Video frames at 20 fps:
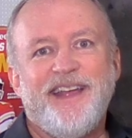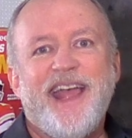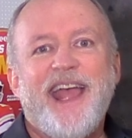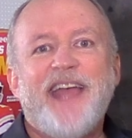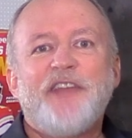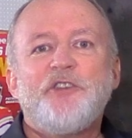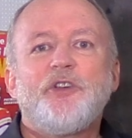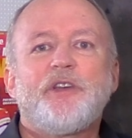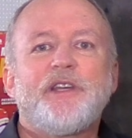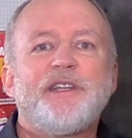
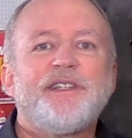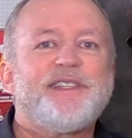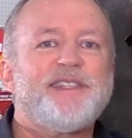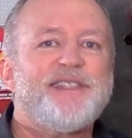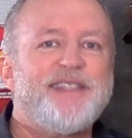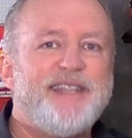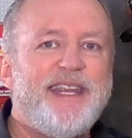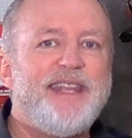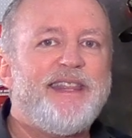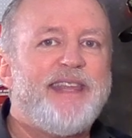And you can
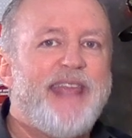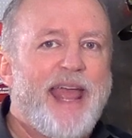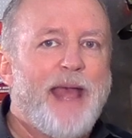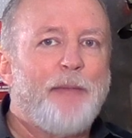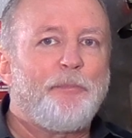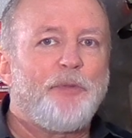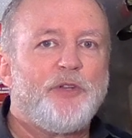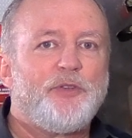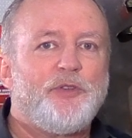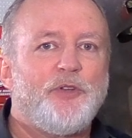see the
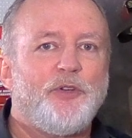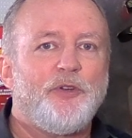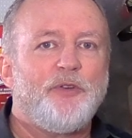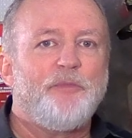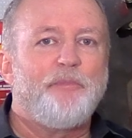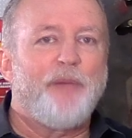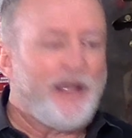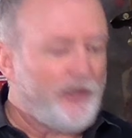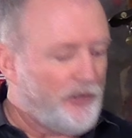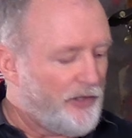
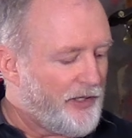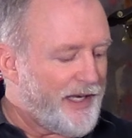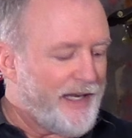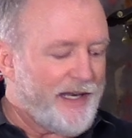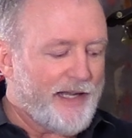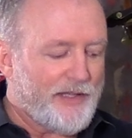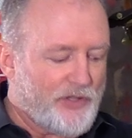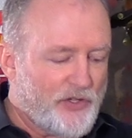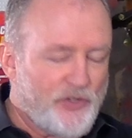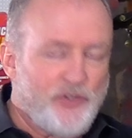amplitude by
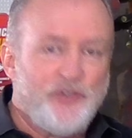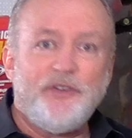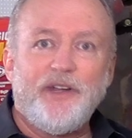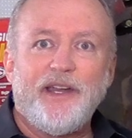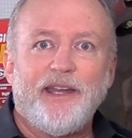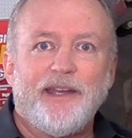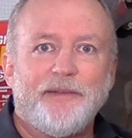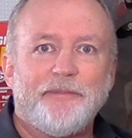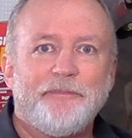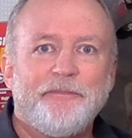looking at the
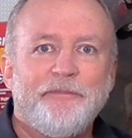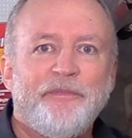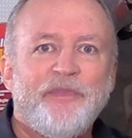string.